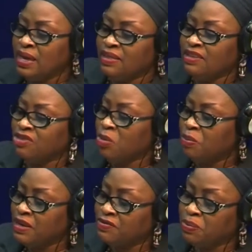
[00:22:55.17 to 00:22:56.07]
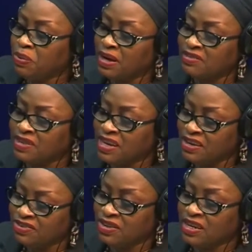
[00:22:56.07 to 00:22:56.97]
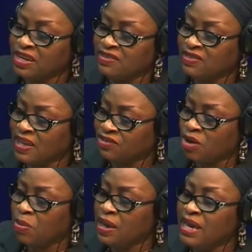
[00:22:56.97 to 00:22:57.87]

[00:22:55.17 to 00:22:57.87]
There's no place for procrastination in a startup.